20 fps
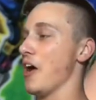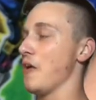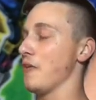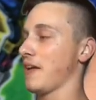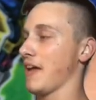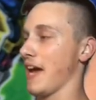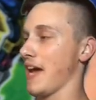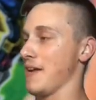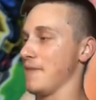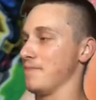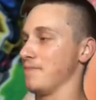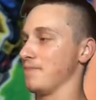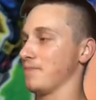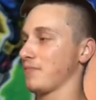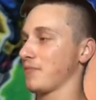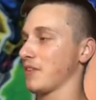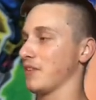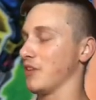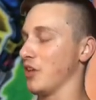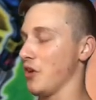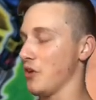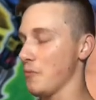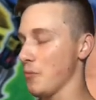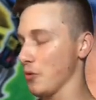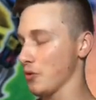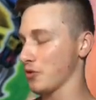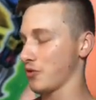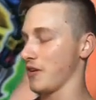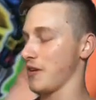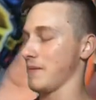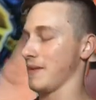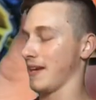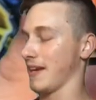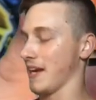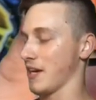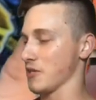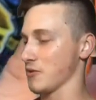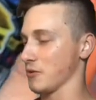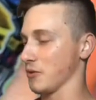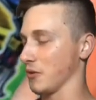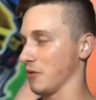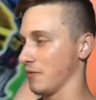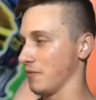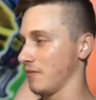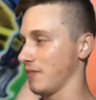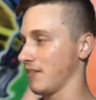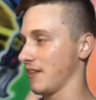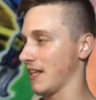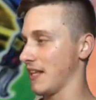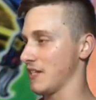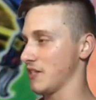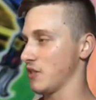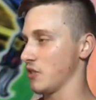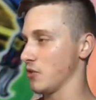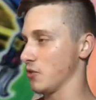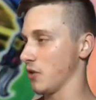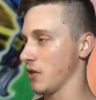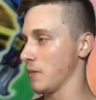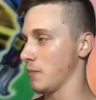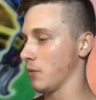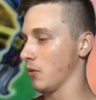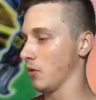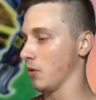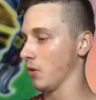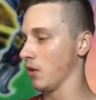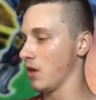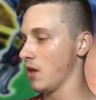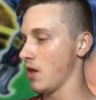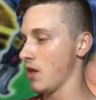Okay, no more Screaming Casual. Let's enjoy the pool.